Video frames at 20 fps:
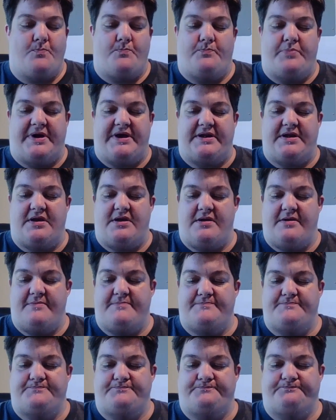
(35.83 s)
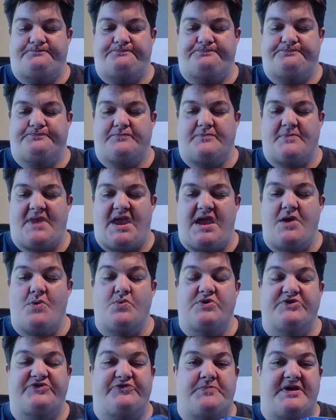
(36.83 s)
But it
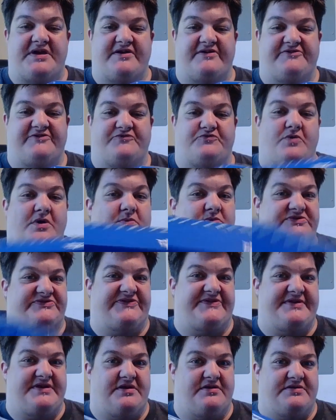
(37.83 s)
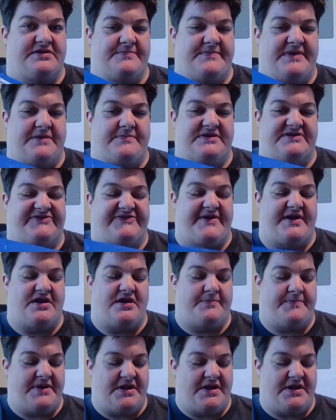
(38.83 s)
was because of what was in here that made me sign up.